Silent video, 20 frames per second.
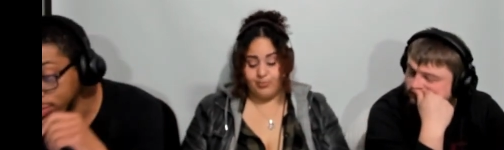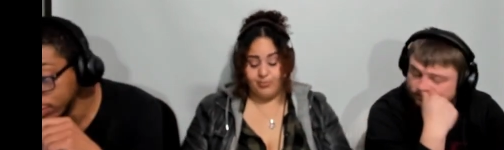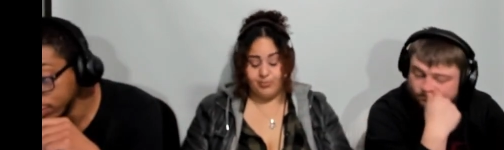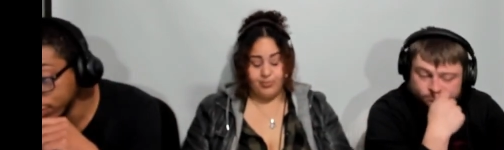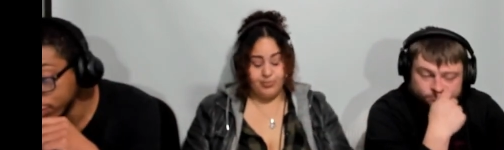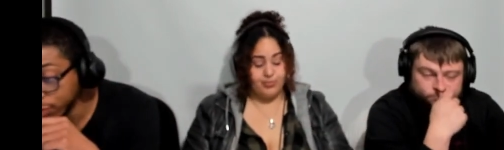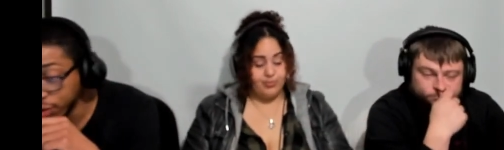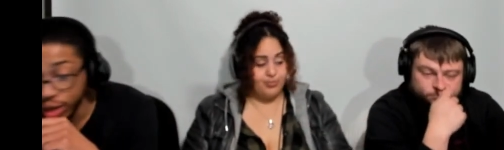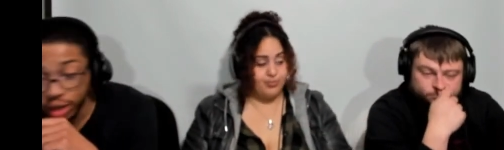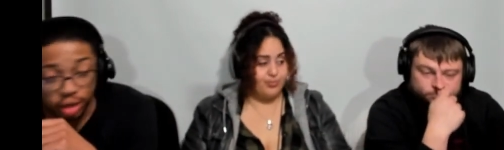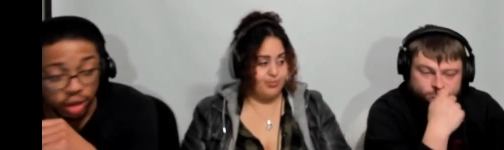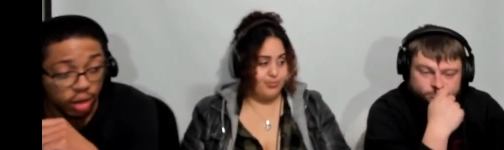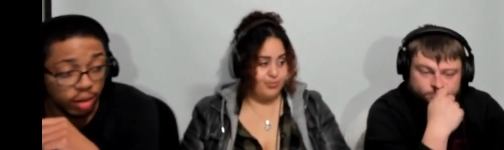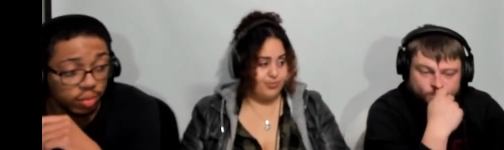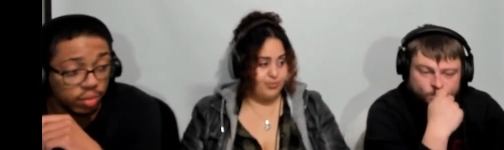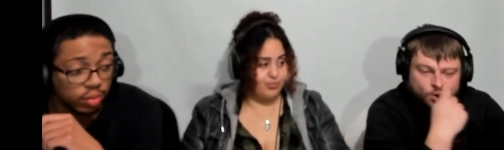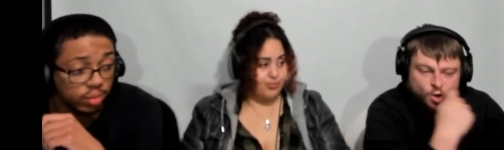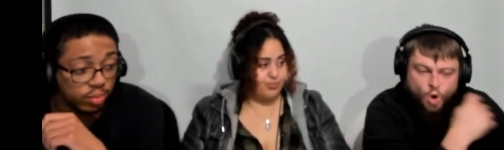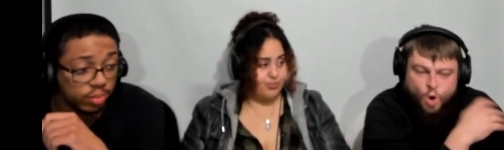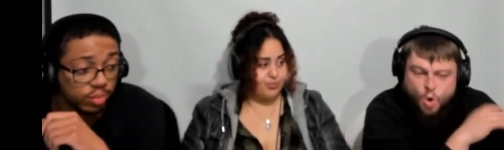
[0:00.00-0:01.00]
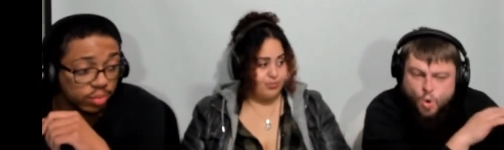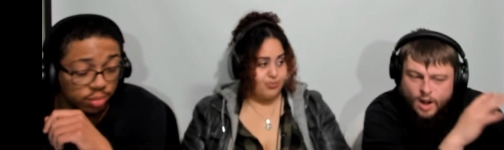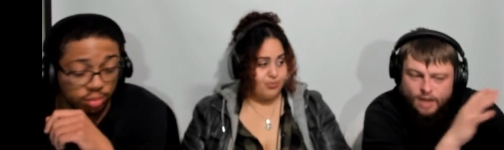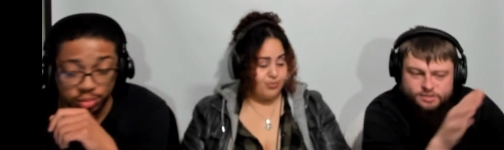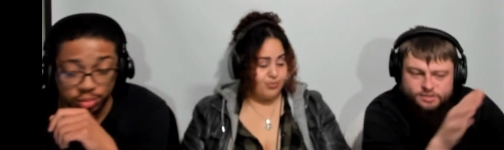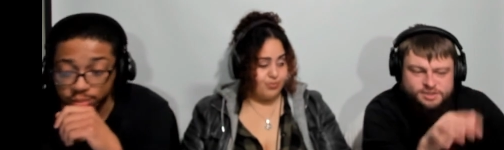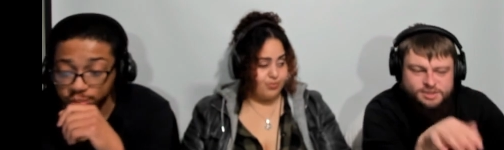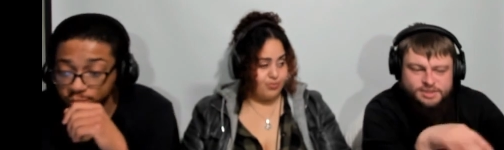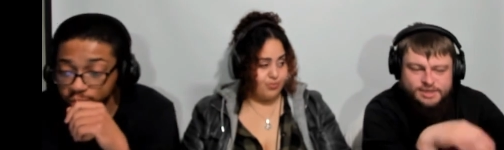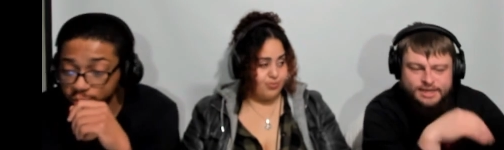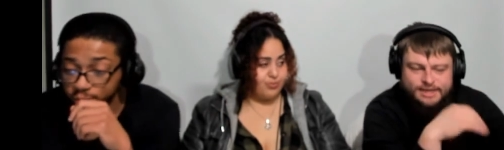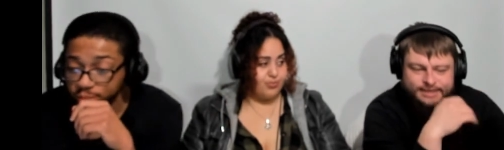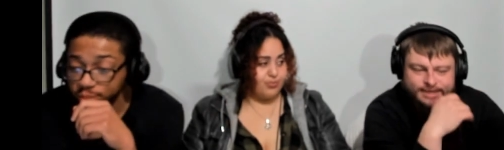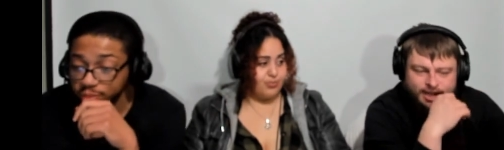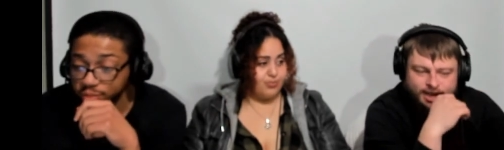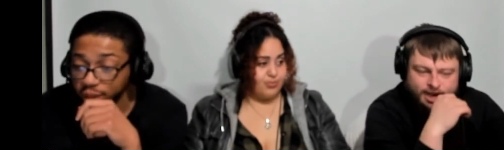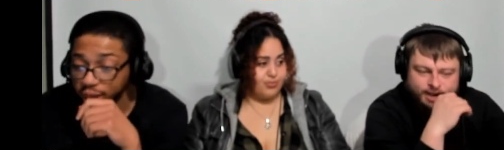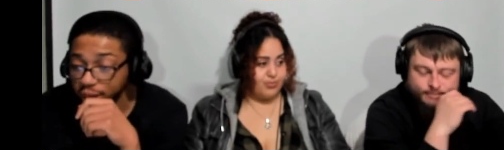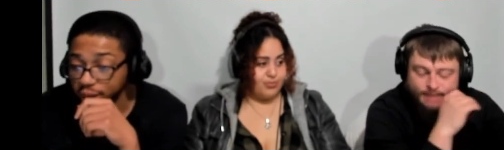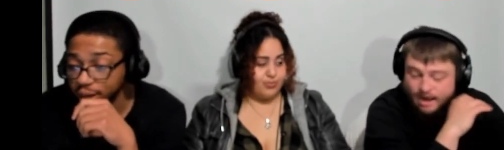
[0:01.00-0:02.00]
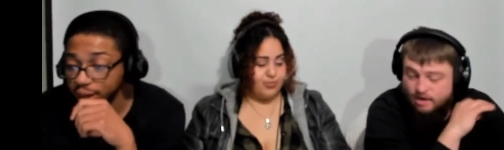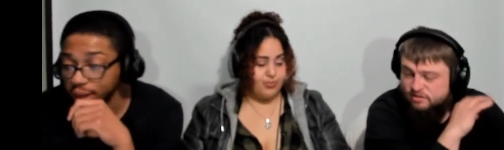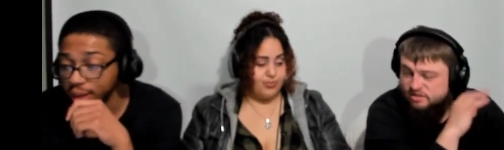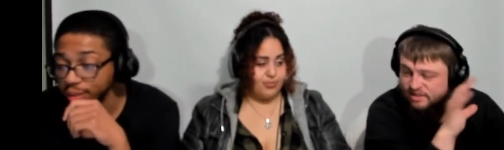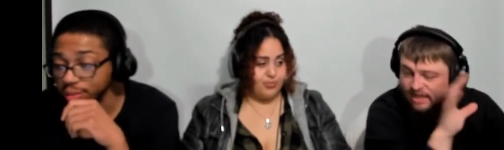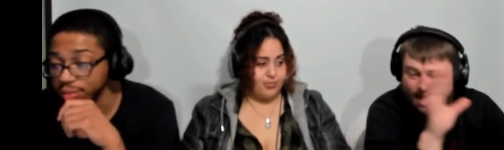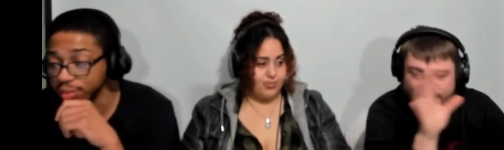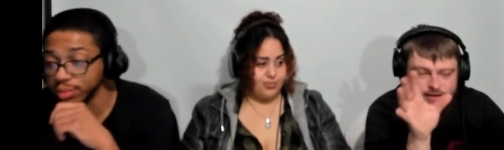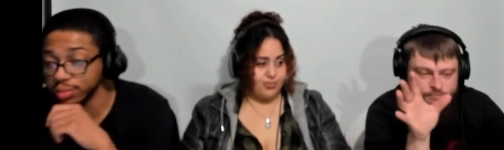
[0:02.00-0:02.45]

Speaker 1: Fair enough. Who else in the game Fair outside enough.